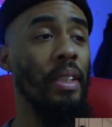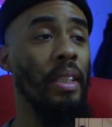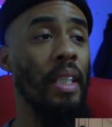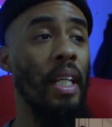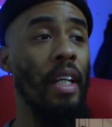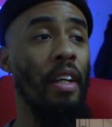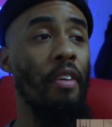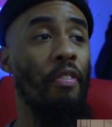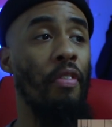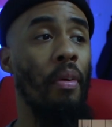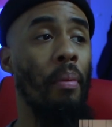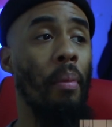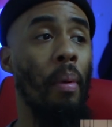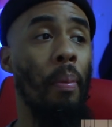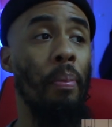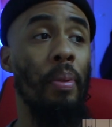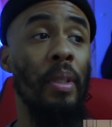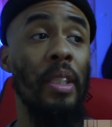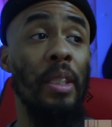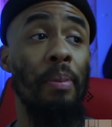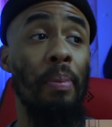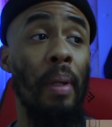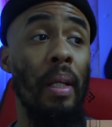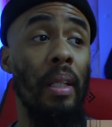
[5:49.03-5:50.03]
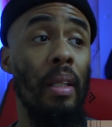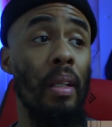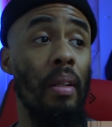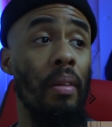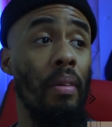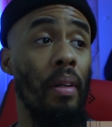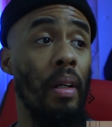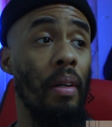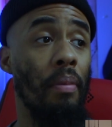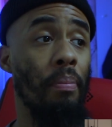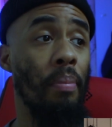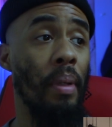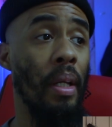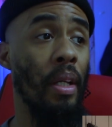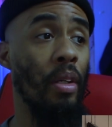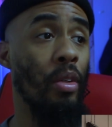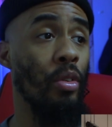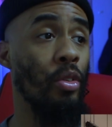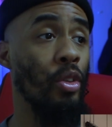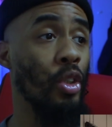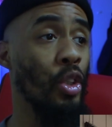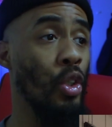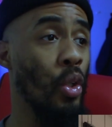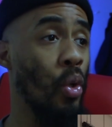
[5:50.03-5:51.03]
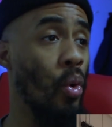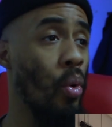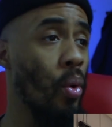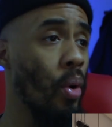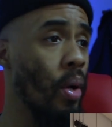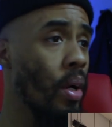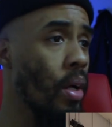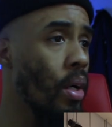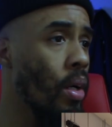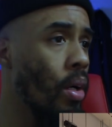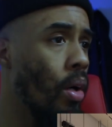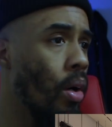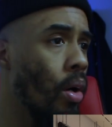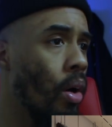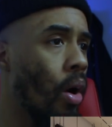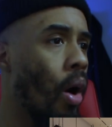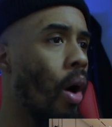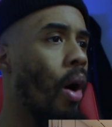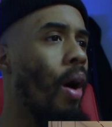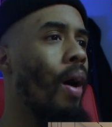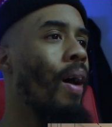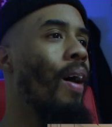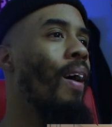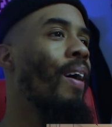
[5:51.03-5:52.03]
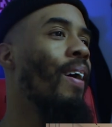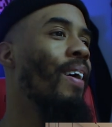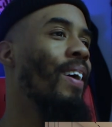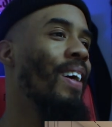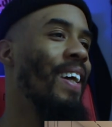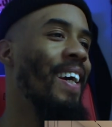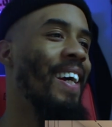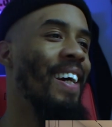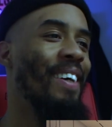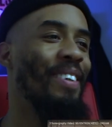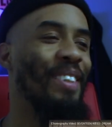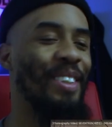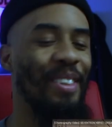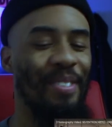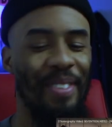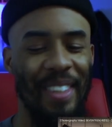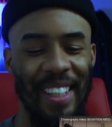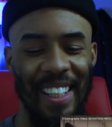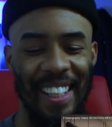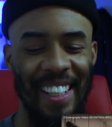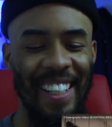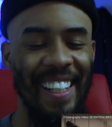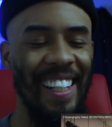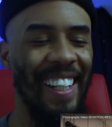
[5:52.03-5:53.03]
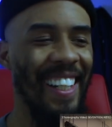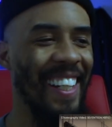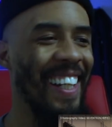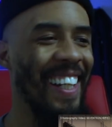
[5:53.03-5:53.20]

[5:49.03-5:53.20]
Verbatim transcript: thinking from a perspective of being on tour, oh, that was funny.